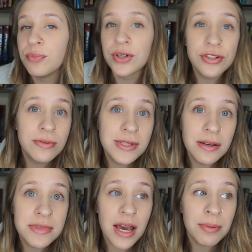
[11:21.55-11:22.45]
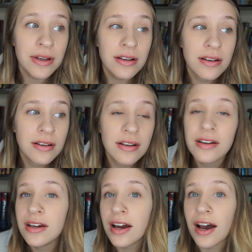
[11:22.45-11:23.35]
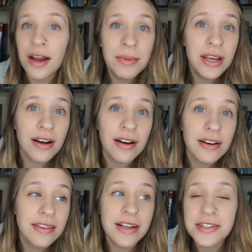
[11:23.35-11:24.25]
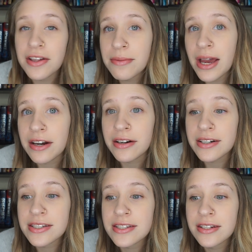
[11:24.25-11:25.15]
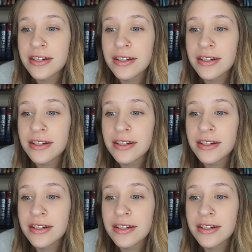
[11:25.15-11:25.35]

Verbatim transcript: Booktube slumps happen. I'm here. That's all that matters.